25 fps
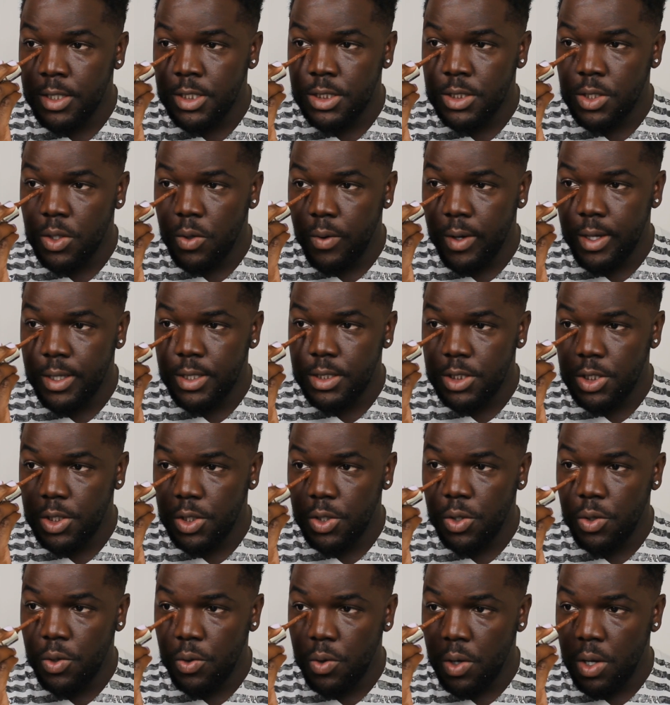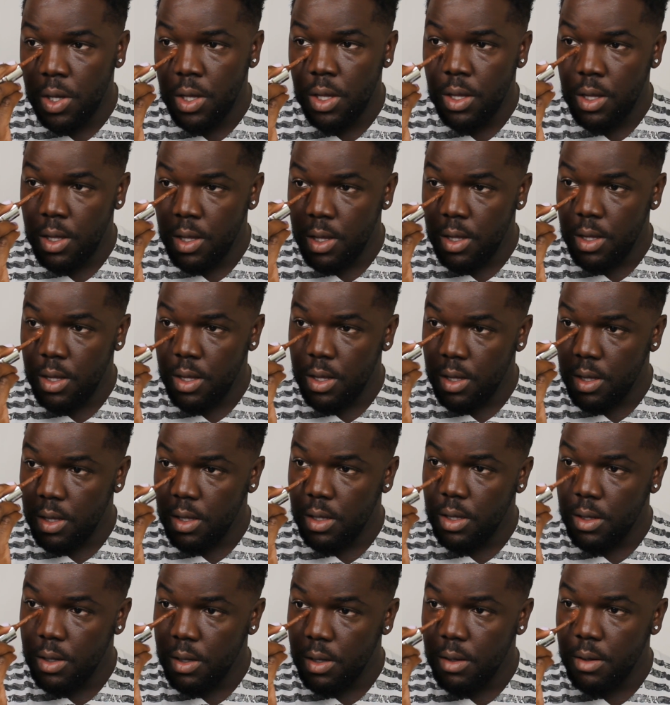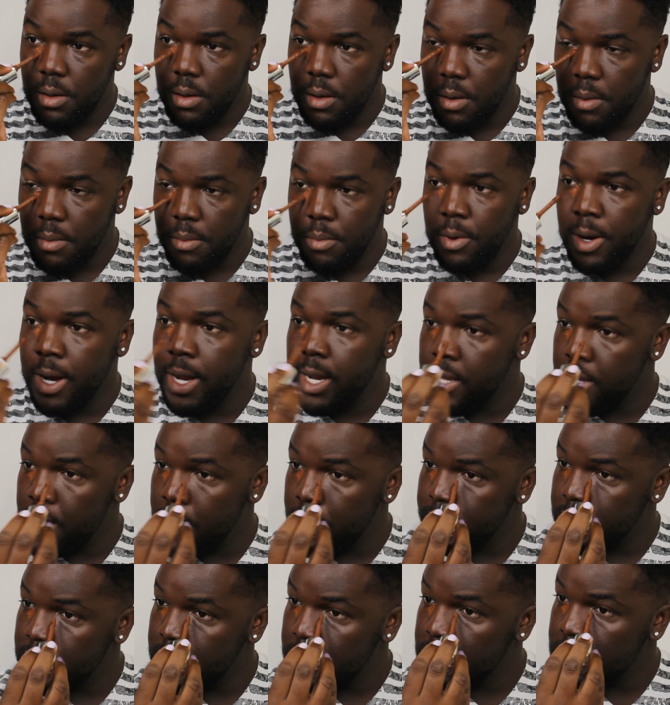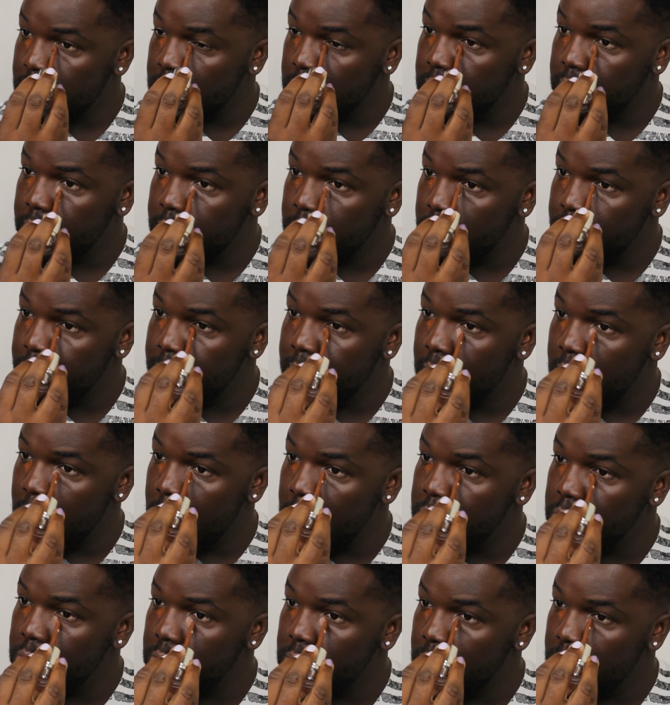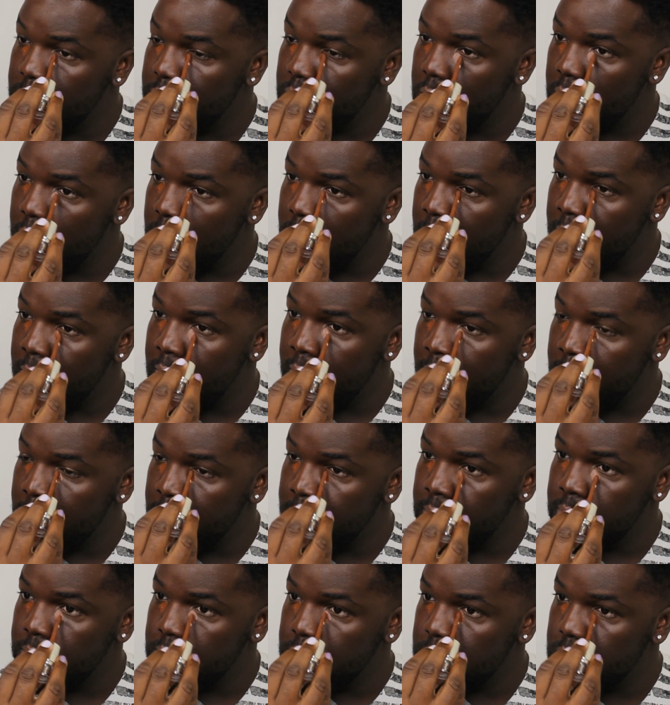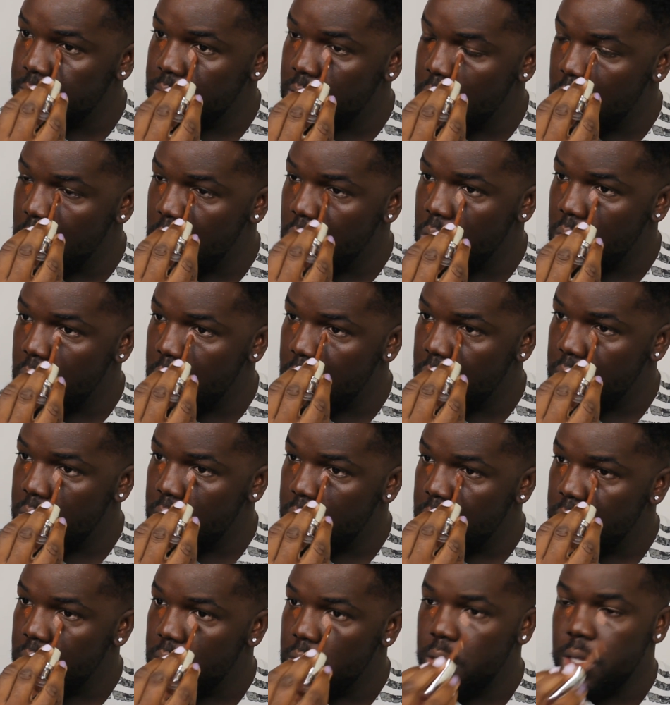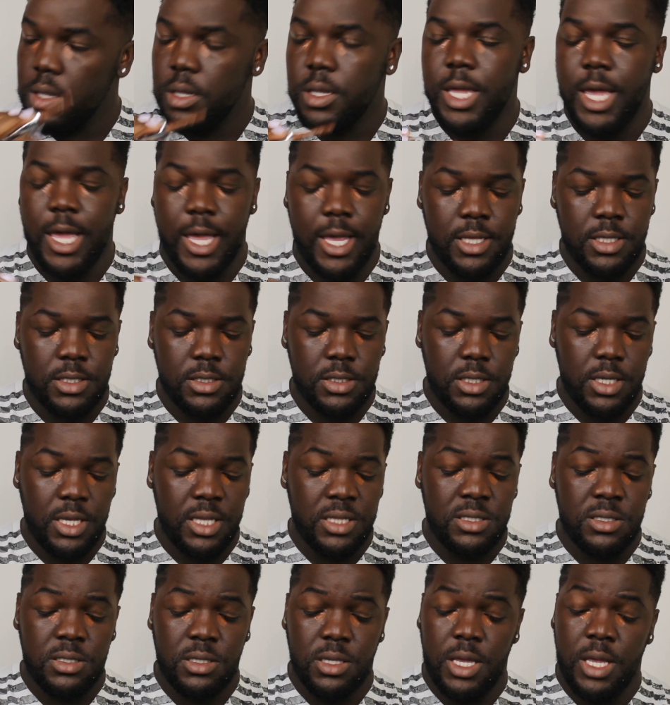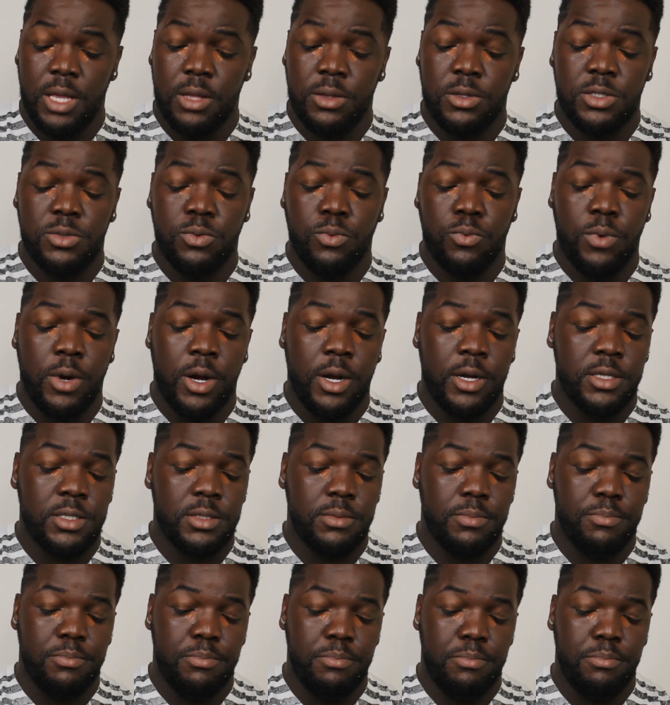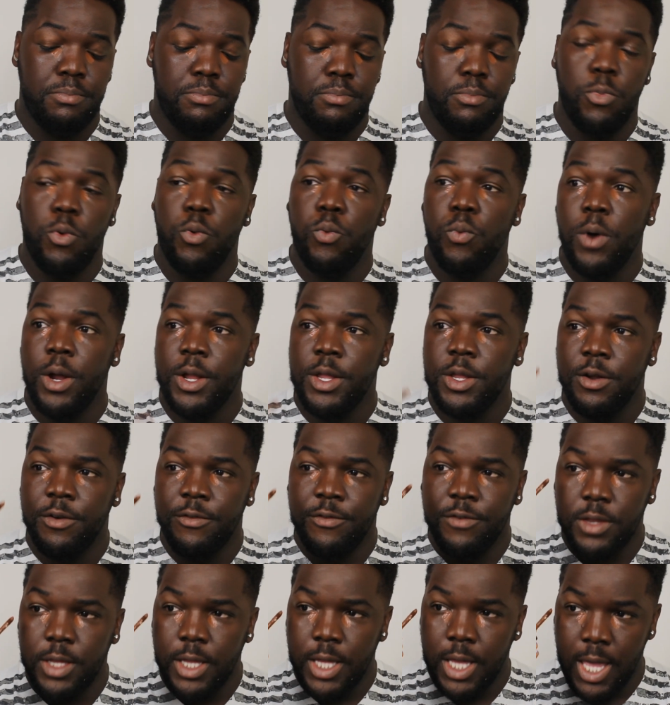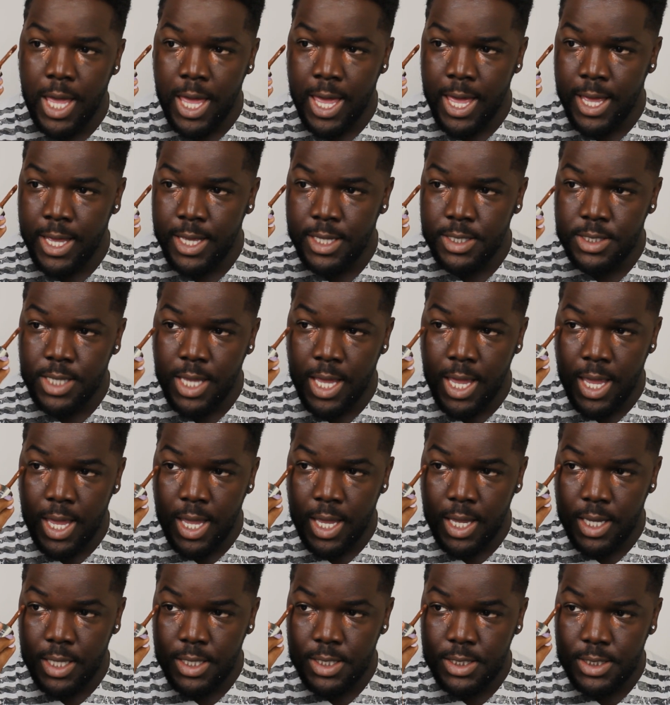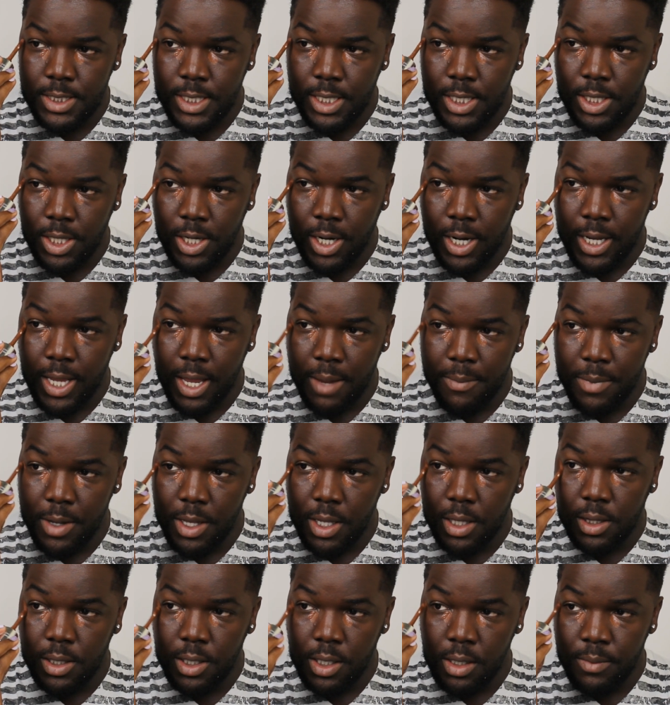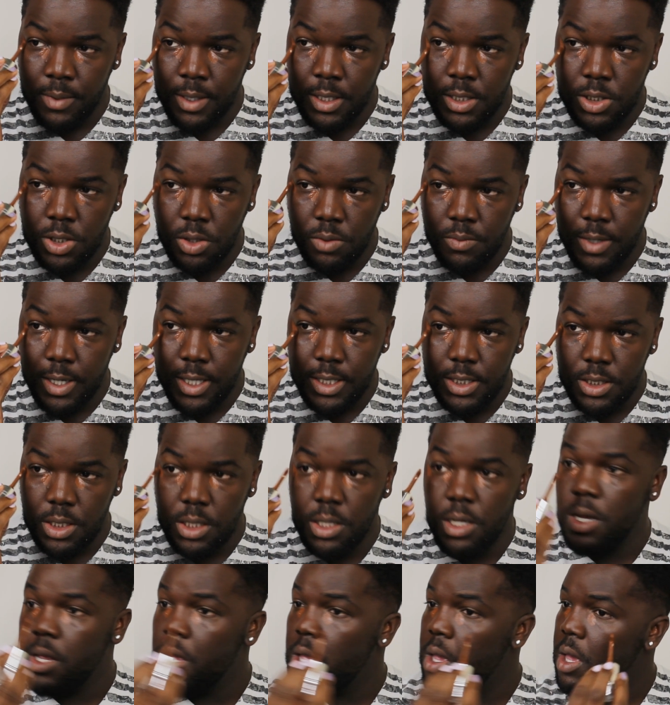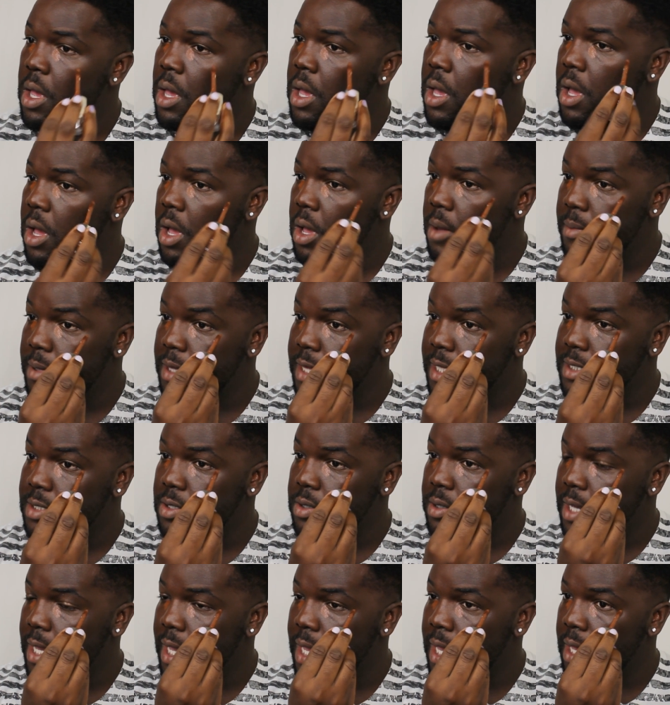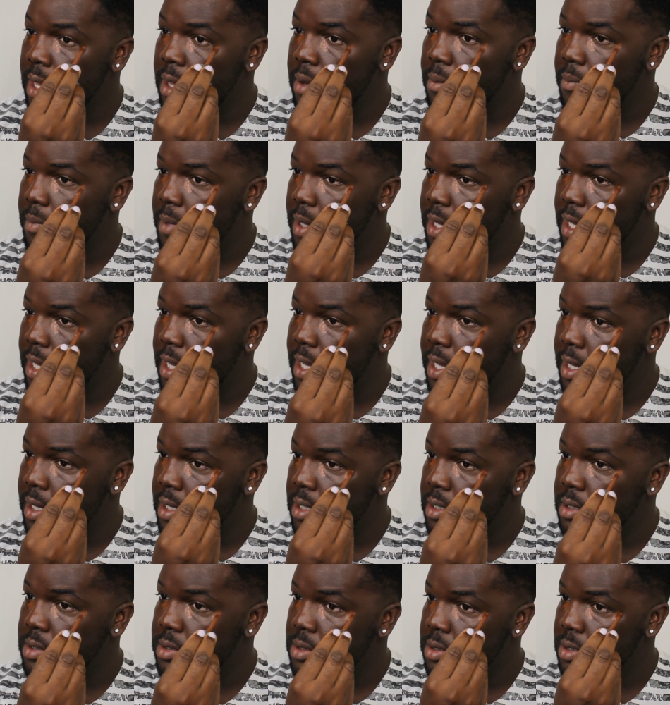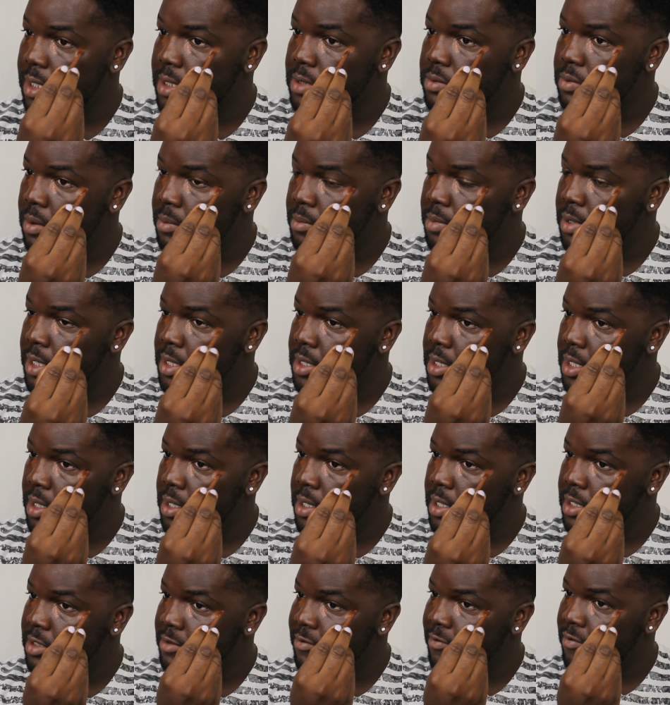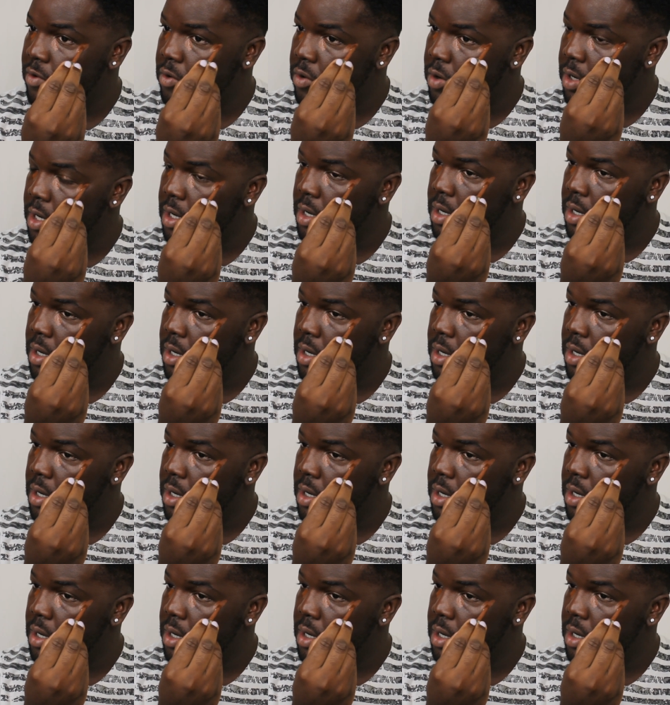just going to brighten up just a little bit underneath our eyes. Yeah, it works wonderfully as a concealer, and I put a little bit too much on, but that's okay because that's what blending is for.